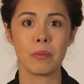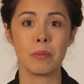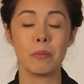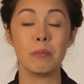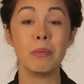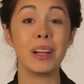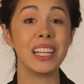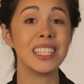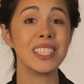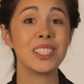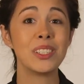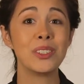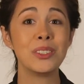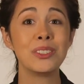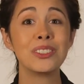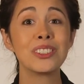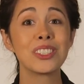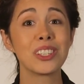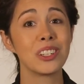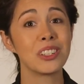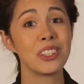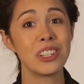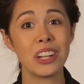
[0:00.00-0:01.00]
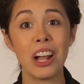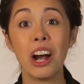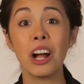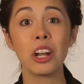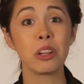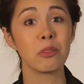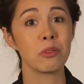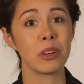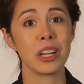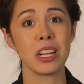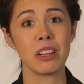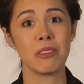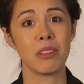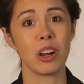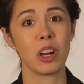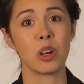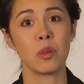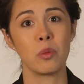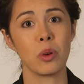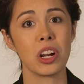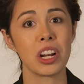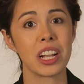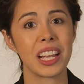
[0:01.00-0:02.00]
My students are not afraid of
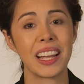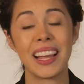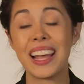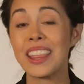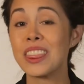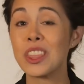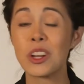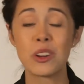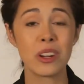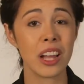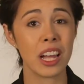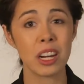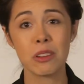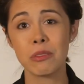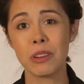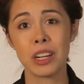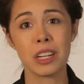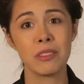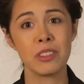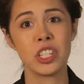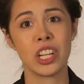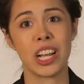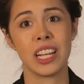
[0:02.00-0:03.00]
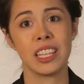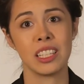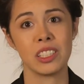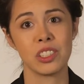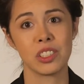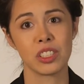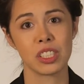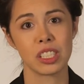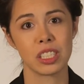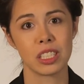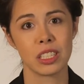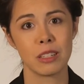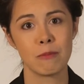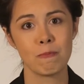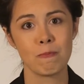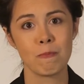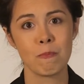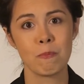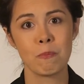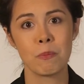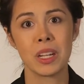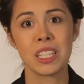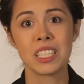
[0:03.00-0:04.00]
hard work, and they're not afraid of a challenge
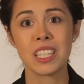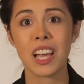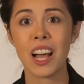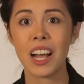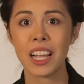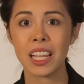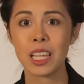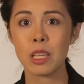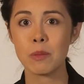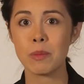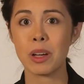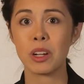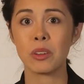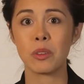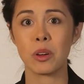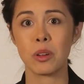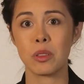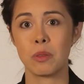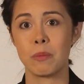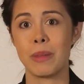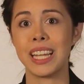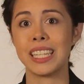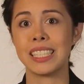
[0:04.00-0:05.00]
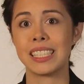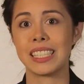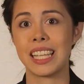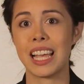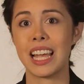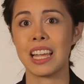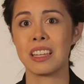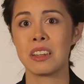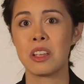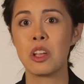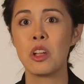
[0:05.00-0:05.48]
talking about growth mindset,